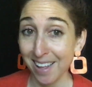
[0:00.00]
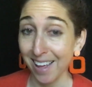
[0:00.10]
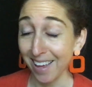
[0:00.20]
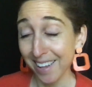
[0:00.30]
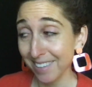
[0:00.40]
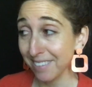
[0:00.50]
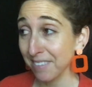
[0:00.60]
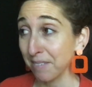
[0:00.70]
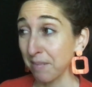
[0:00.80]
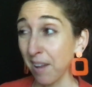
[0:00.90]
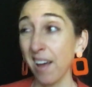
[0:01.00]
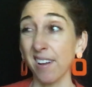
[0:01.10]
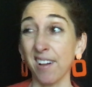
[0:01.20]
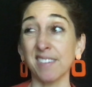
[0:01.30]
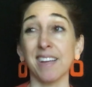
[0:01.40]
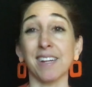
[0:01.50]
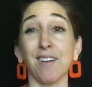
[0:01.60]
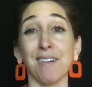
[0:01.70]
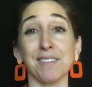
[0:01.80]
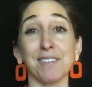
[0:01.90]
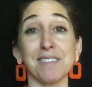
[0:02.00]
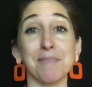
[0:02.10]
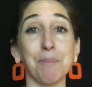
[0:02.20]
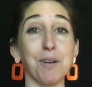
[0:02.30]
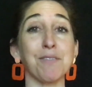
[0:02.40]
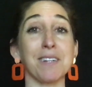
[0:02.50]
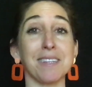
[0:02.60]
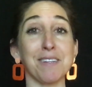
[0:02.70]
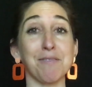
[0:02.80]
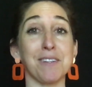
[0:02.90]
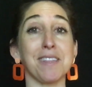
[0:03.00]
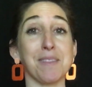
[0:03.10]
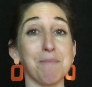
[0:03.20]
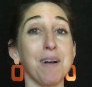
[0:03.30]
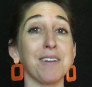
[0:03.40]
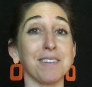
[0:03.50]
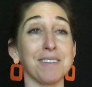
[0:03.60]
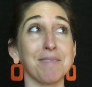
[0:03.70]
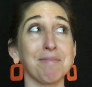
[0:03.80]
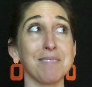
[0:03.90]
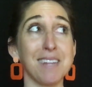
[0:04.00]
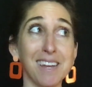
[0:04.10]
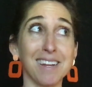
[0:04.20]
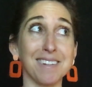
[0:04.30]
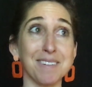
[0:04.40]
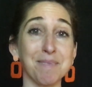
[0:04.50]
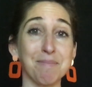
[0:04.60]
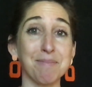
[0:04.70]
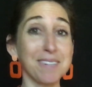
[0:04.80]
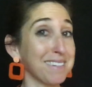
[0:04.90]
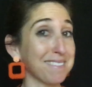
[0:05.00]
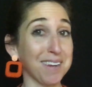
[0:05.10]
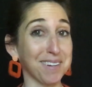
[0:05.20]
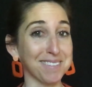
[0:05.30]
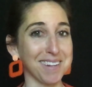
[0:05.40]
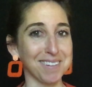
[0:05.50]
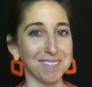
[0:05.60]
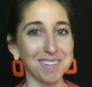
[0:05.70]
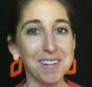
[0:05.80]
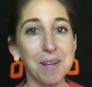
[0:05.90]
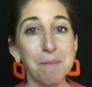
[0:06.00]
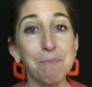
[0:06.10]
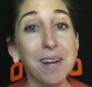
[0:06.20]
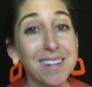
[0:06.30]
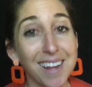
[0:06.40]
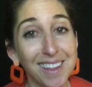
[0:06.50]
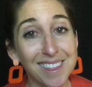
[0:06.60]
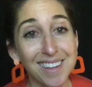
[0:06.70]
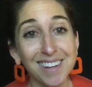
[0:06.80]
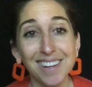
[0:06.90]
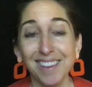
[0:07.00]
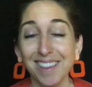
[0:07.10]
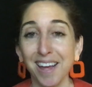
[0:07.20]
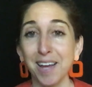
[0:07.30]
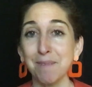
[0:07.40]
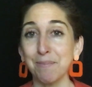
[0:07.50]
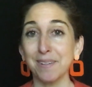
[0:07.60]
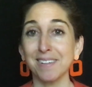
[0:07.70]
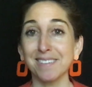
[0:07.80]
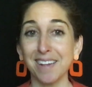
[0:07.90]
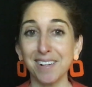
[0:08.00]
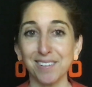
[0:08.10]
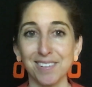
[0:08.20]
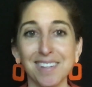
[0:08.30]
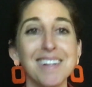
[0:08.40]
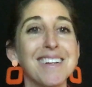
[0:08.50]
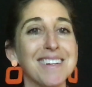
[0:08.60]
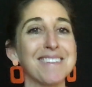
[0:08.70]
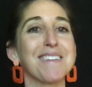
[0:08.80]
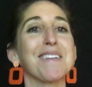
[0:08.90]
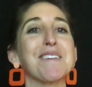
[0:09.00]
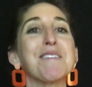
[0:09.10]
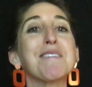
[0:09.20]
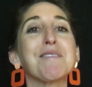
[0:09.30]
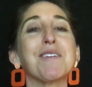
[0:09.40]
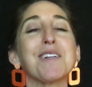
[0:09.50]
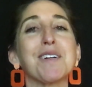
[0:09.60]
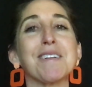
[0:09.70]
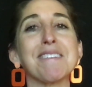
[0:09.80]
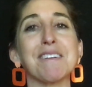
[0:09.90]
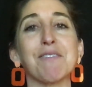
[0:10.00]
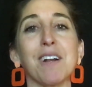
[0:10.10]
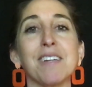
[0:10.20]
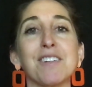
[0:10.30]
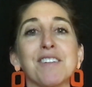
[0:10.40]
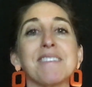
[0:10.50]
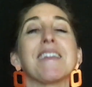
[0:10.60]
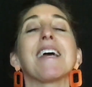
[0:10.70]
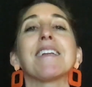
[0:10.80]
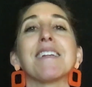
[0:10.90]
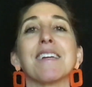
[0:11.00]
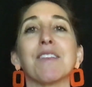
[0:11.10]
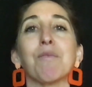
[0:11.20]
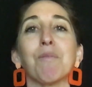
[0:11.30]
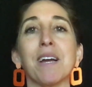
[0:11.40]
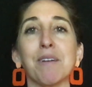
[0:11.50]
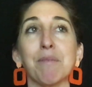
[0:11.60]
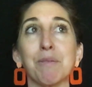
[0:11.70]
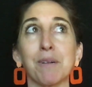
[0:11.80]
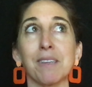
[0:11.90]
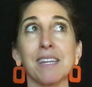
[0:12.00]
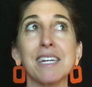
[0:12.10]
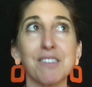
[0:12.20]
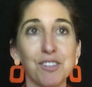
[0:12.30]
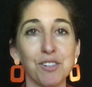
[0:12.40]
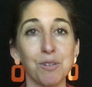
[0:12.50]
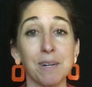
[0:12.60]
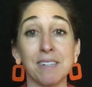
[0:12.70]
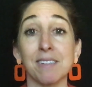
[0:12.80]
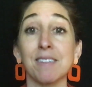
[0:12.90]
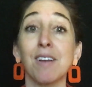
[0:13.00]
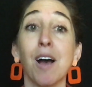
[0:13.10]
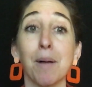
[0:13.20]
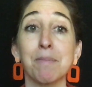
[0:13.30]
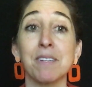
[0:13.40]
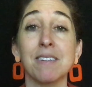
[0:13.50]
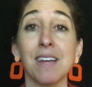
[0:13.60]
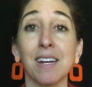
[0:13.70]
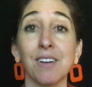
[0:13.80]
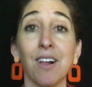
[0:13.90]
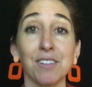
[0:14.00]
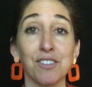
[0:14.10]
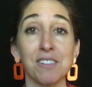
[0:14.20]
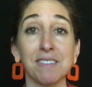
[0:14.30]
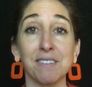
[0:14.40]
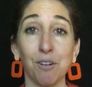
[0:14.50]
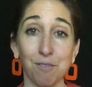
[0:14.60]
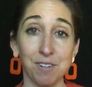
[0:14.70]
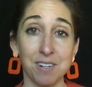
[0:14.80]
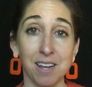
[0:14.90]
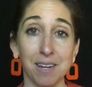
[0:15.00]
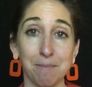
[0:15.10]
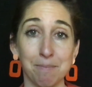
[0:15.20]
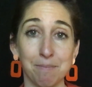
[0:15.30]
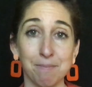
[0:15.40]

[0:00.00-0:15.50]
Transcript: and not all technologies perfectly fit the model, and it's not a cycle. But I think the hype cycle is still a useful heuristic for understanding the way we relate to and adopt technologies over time.